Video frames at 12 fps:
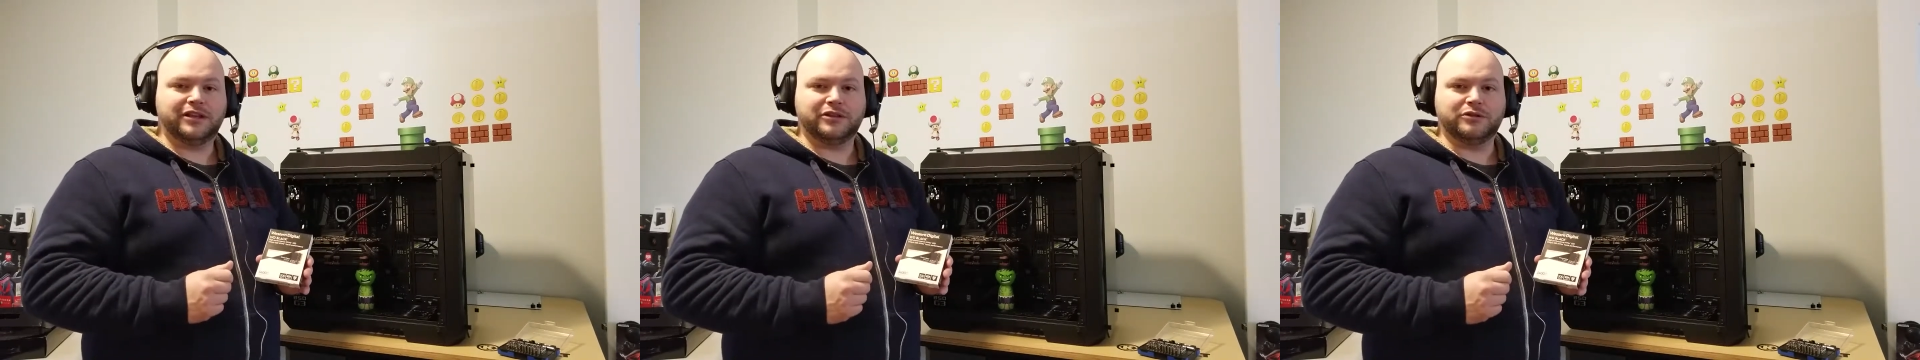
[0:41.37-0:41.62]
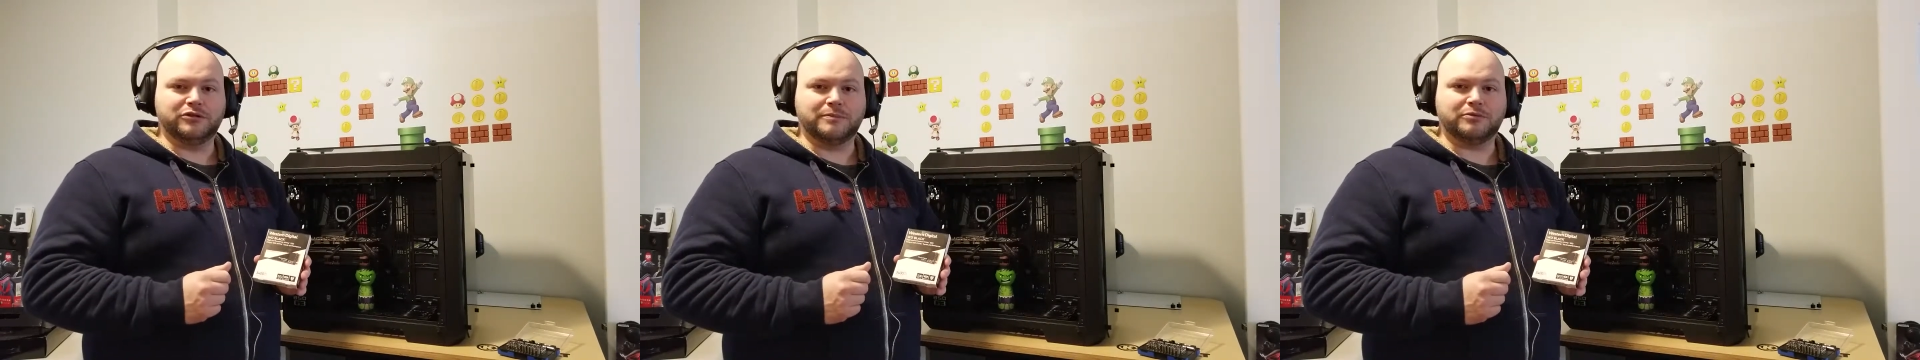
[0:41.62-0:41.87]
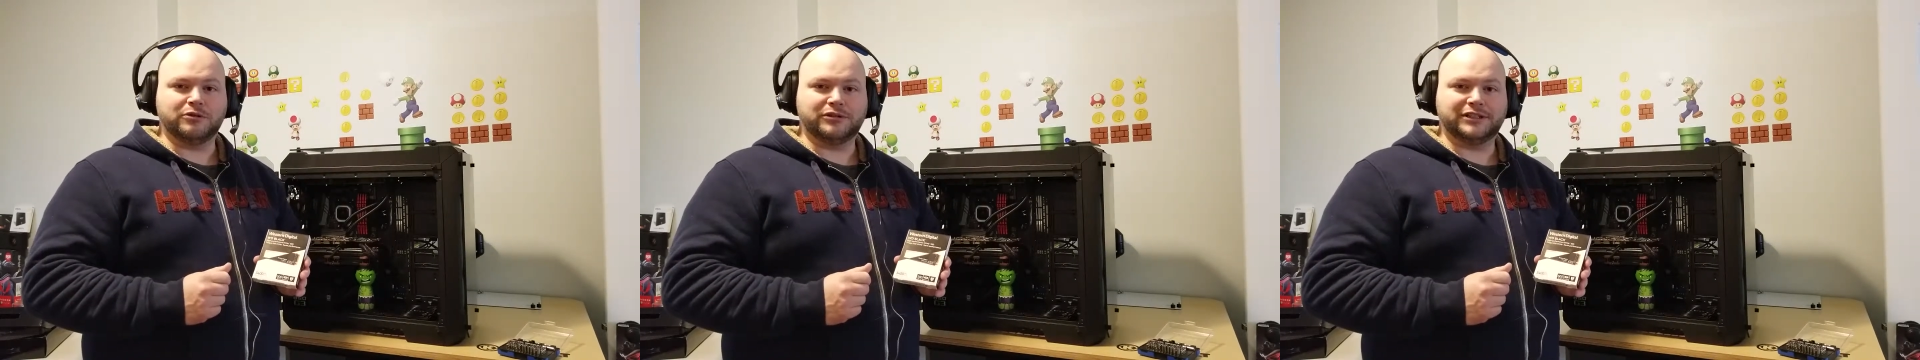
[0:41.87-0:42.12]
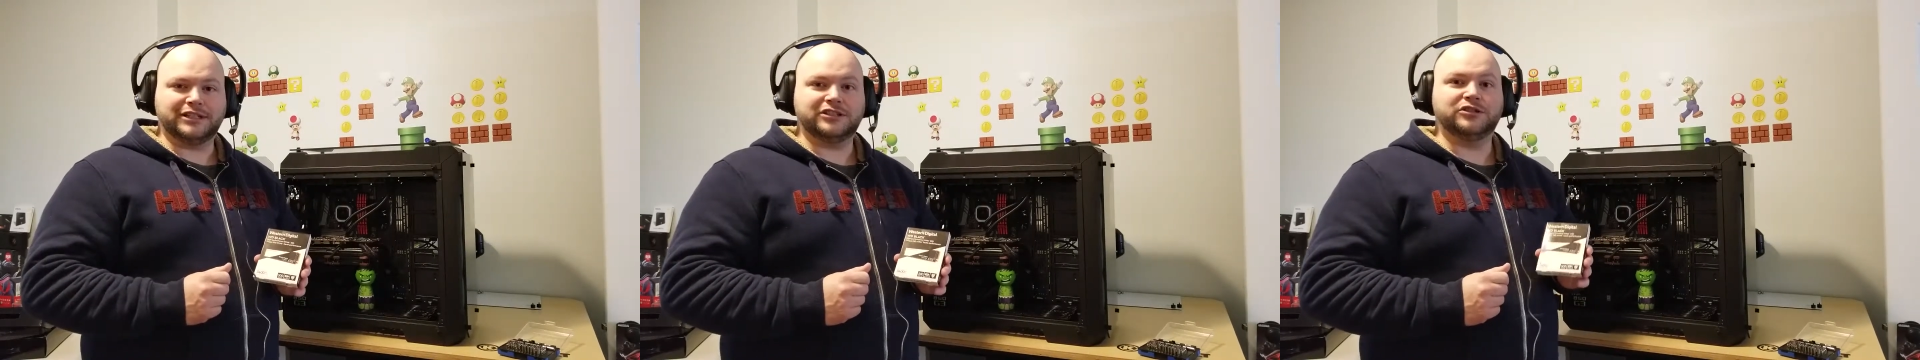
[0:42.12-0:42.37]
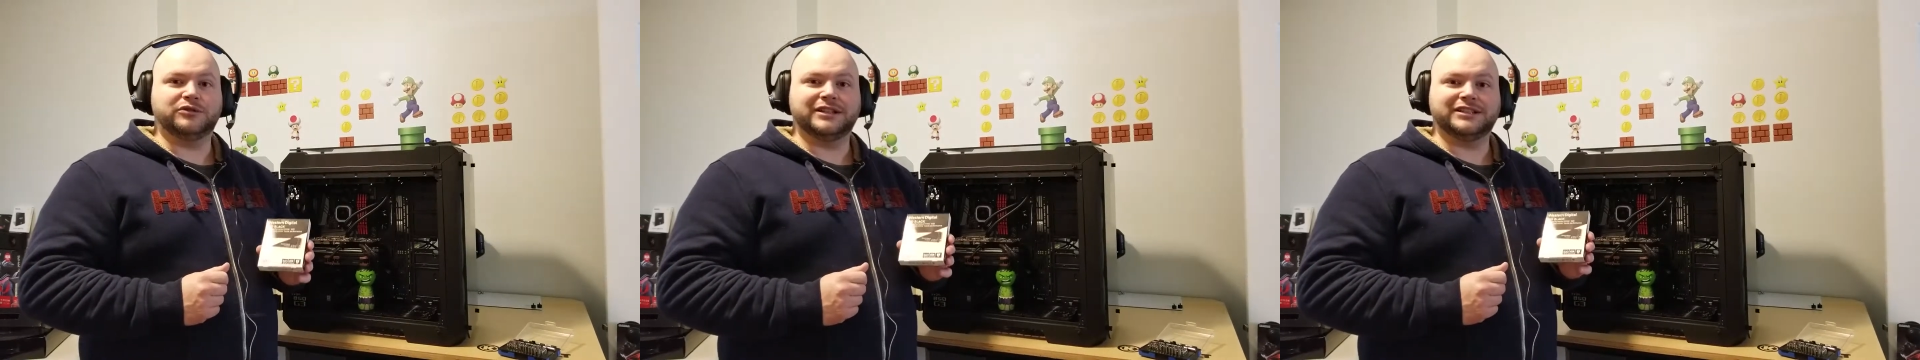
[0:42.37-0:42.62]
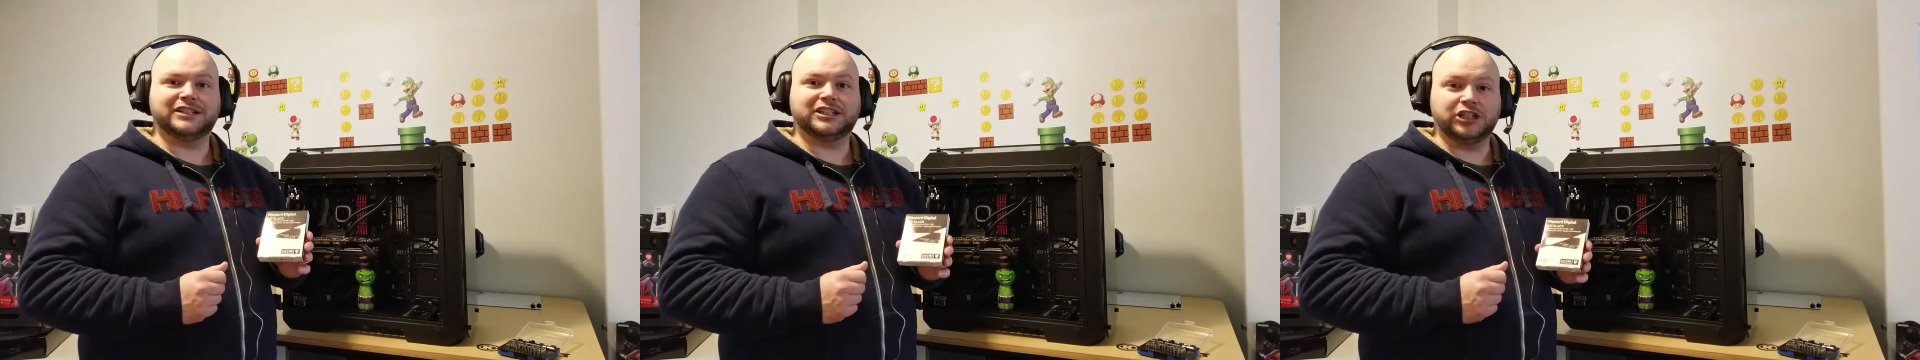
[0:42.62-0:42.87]
through a process known
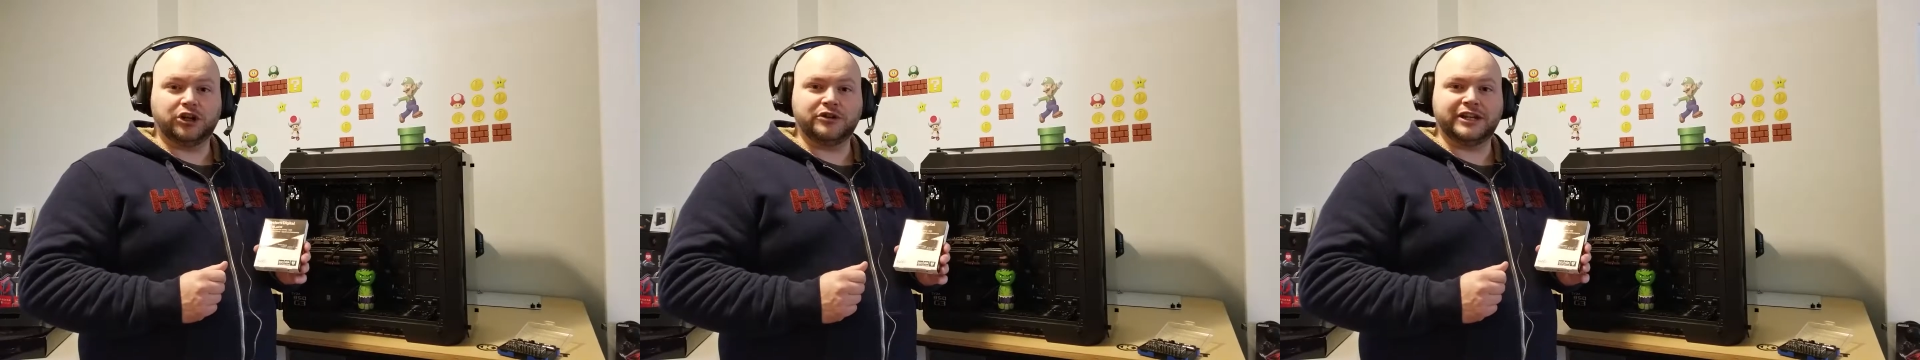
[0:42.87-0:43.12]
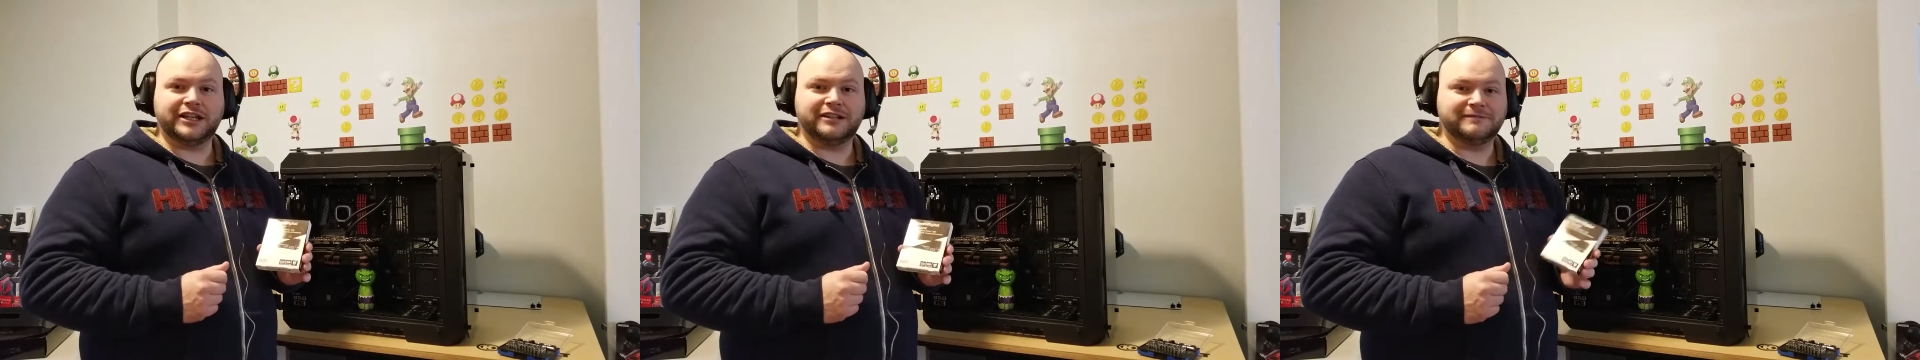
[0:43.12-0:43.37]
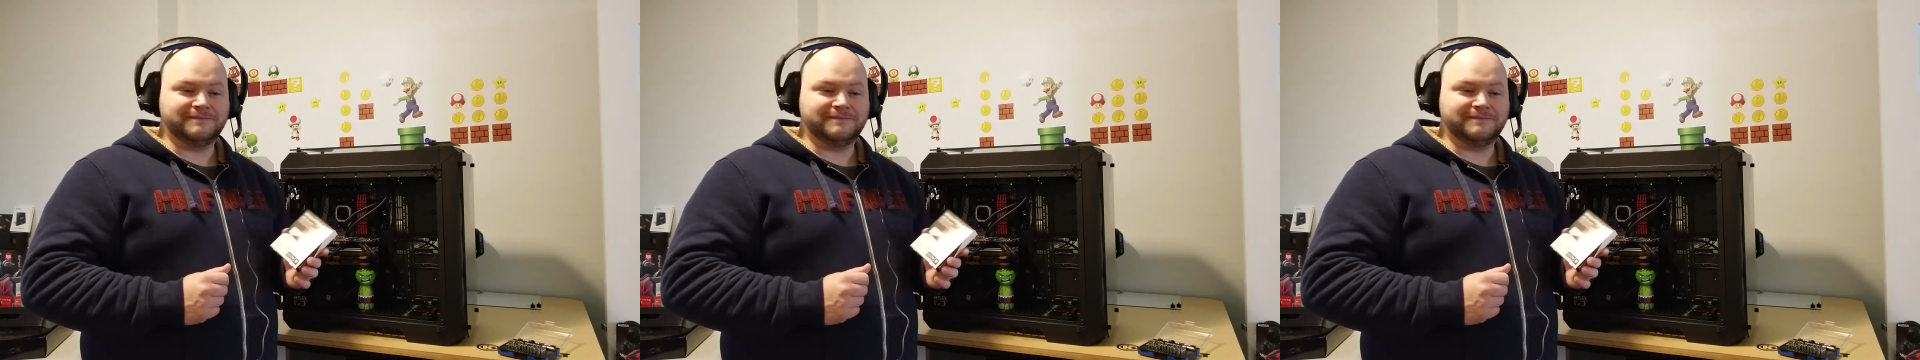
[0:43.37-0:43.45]
as cloning.